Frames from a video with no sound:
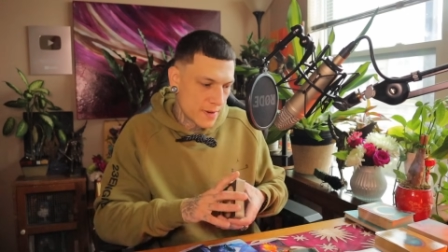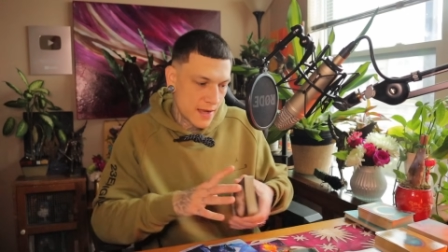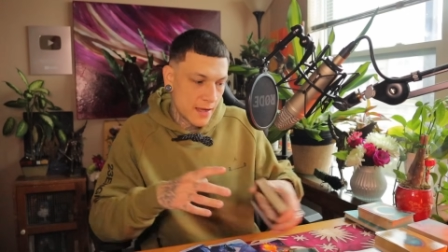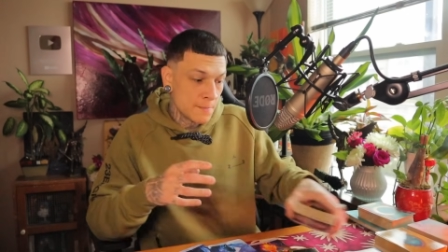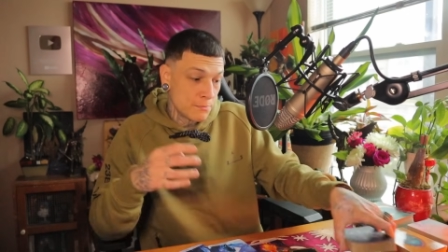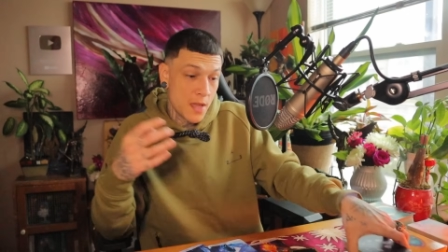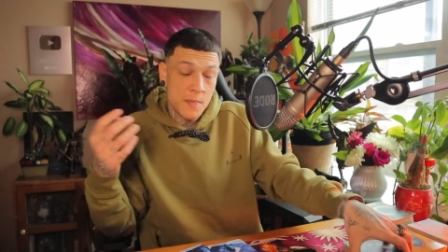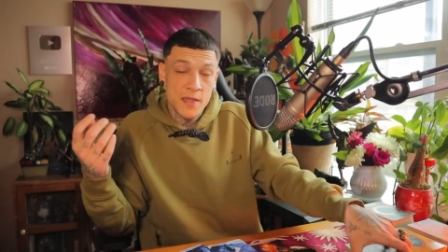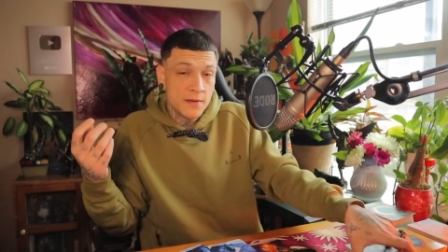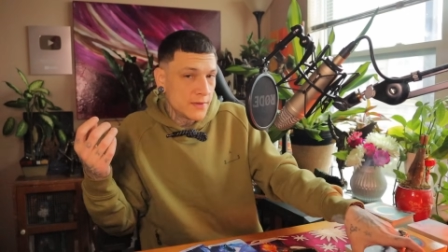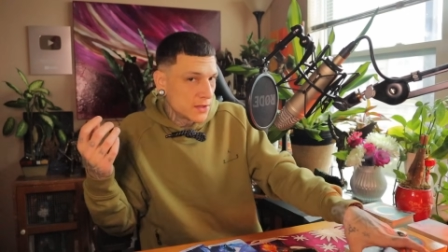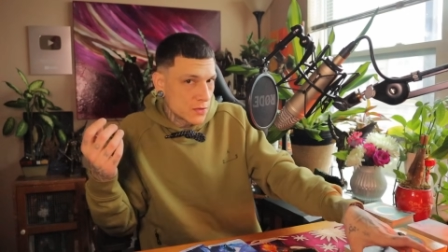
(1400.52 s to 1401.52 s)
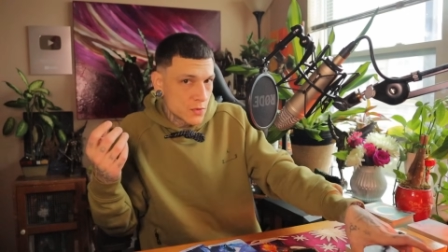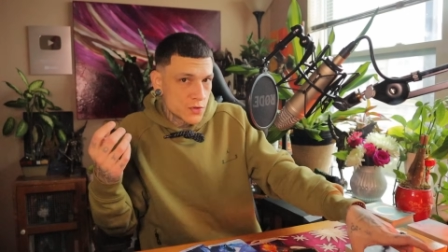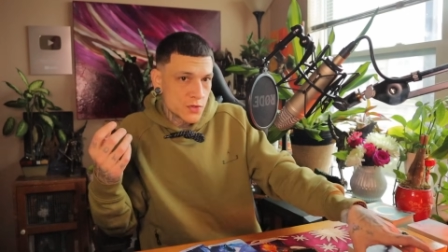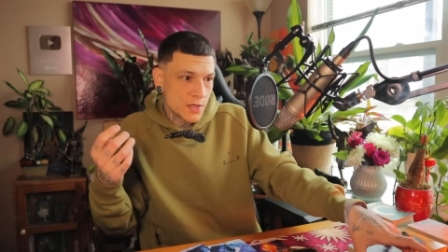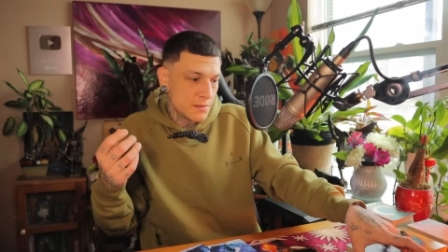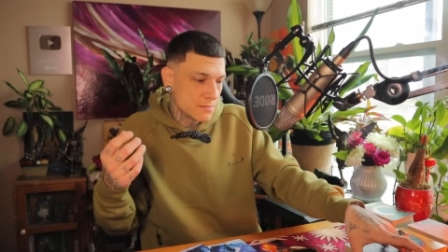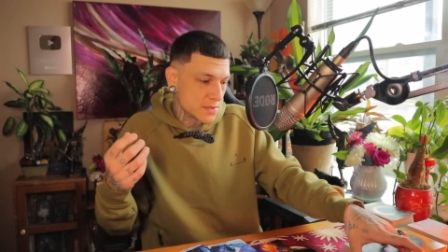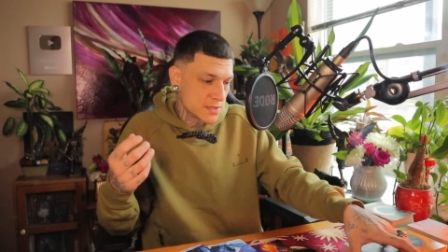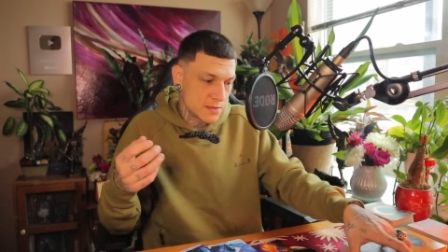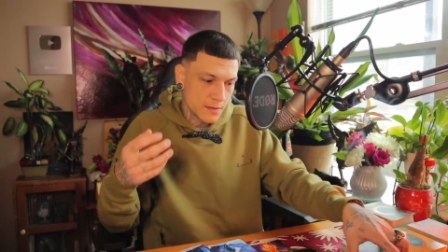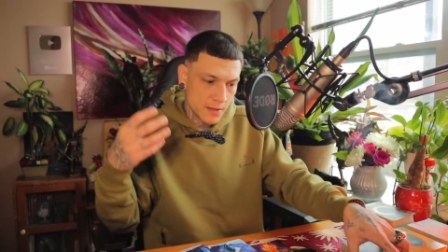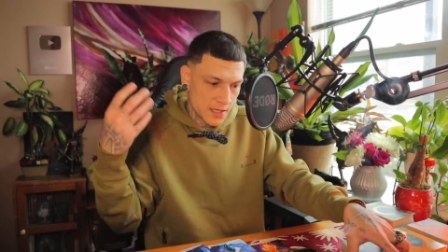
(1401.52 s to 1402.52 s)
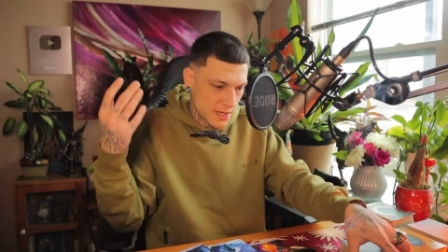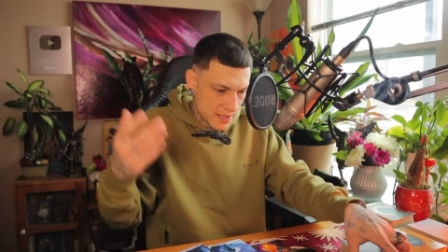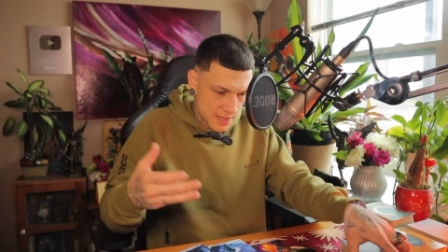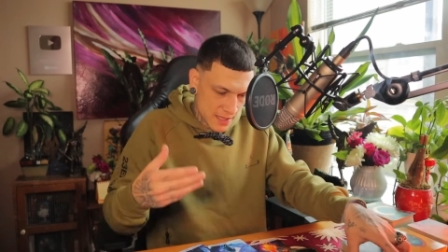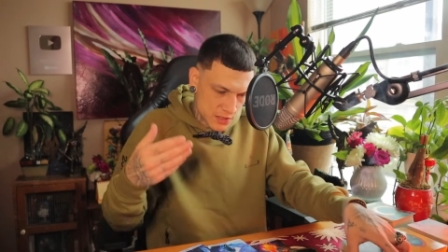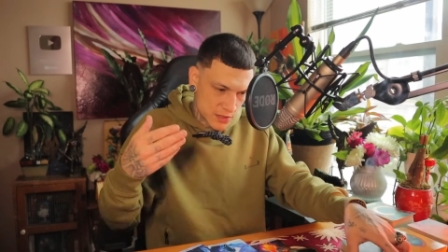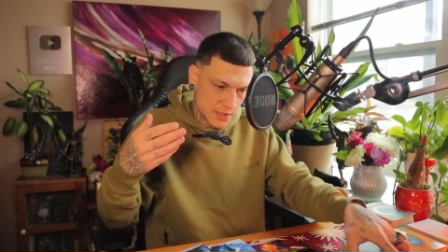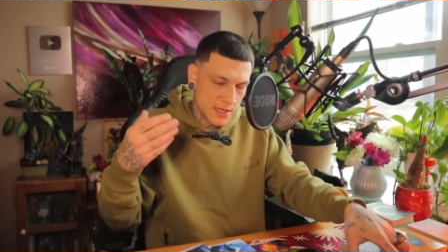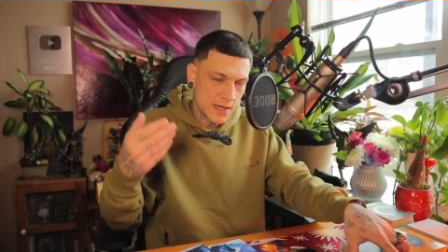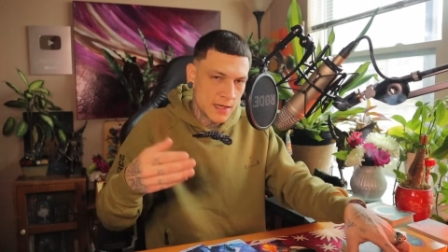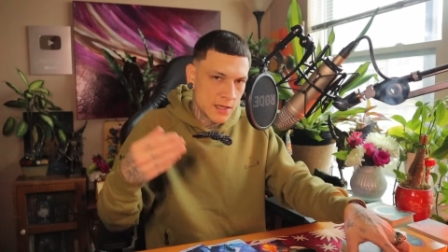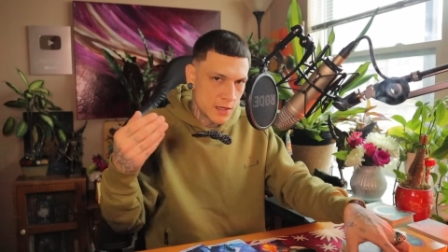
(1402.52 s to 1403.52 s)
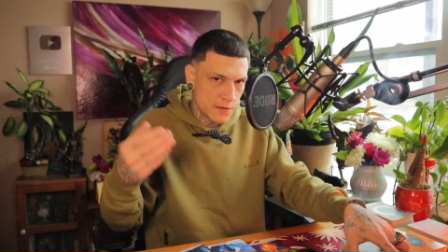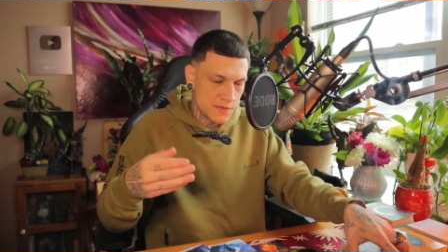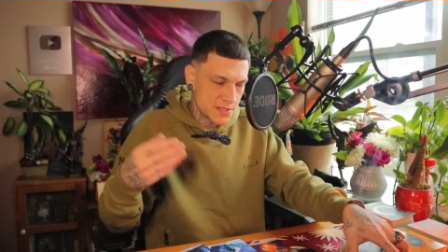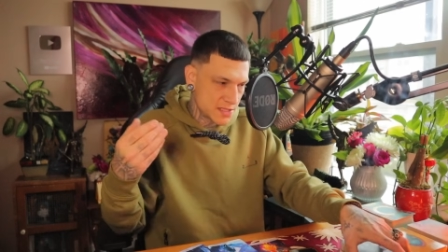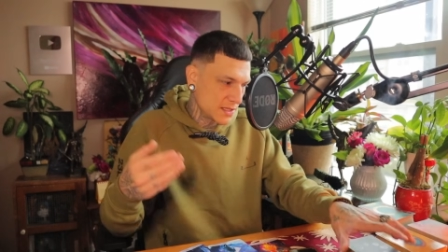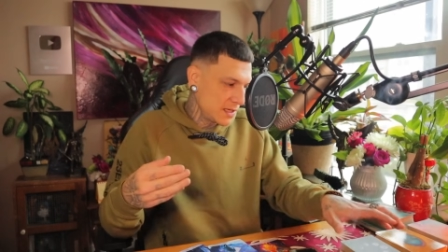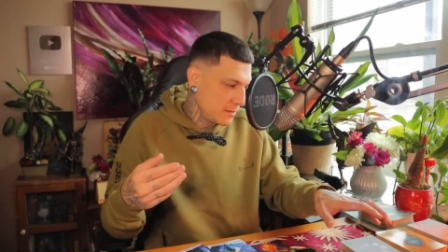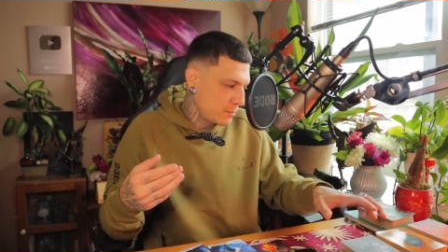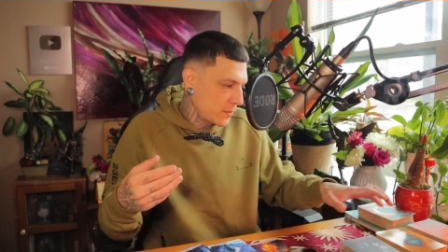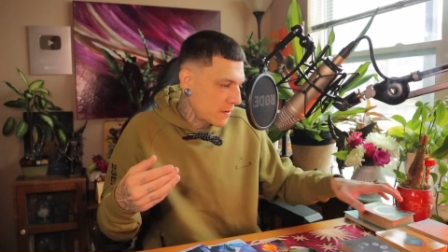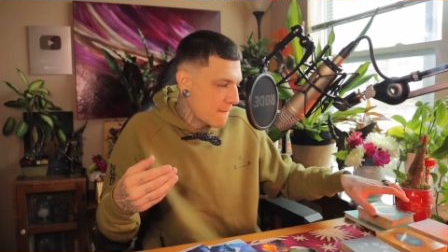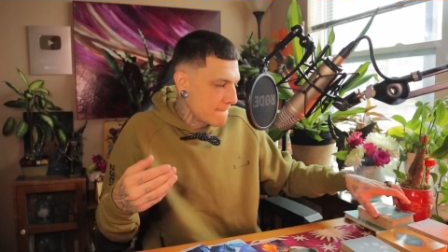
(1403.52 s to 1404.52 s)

by maybe even through dreams, getting enough sleep,